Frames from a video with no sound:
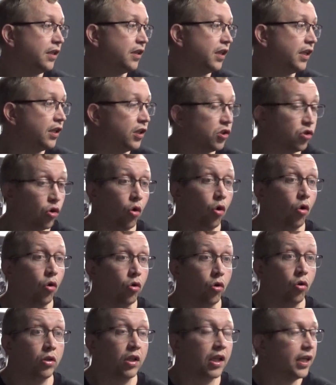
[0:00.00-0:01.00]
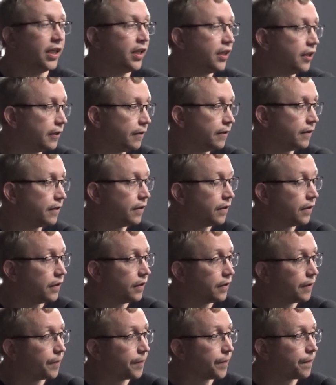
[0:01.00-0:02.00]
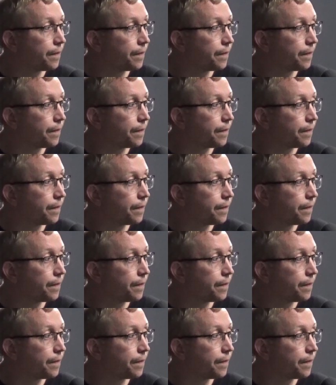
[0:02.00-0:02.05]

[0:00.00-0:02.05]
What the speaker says: it's such a powerful point. That, I found